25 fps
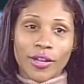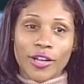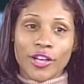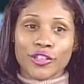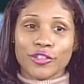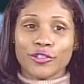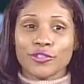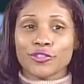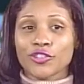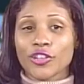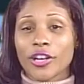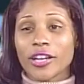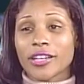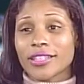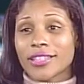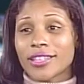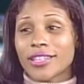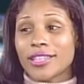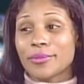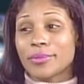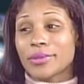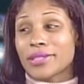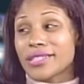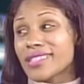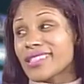hmm you're trying to
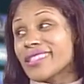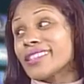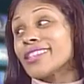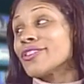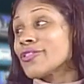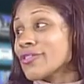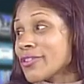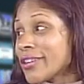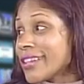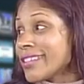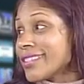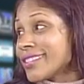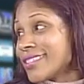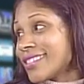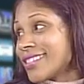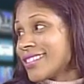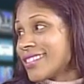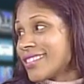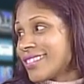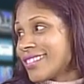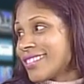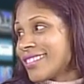keep it a secret.